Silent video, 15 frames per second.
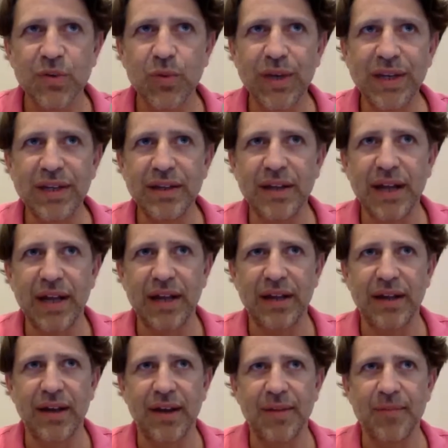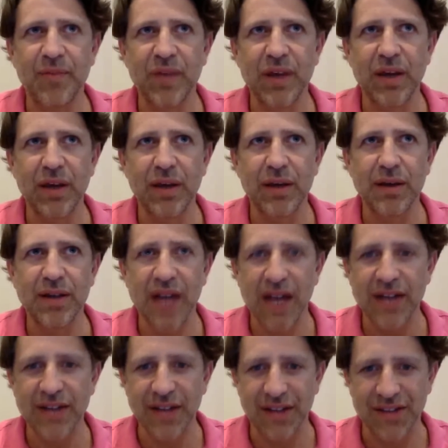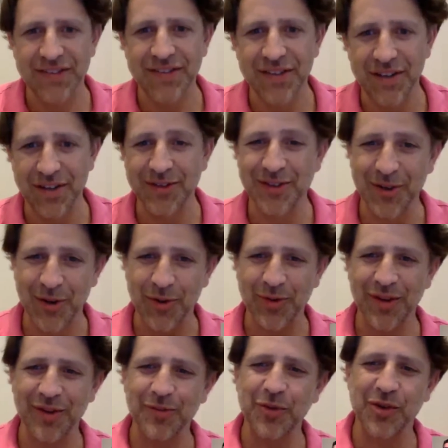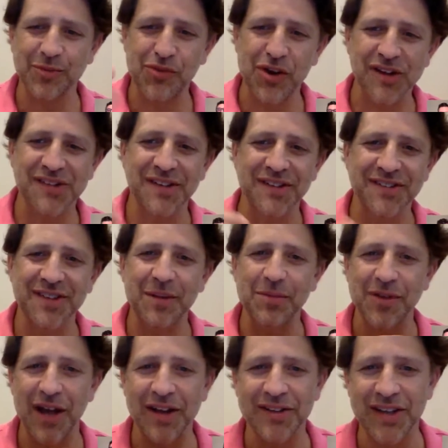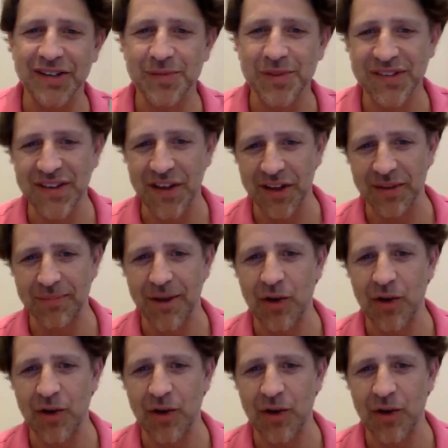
did a contest, the President's Club contest with Selling Power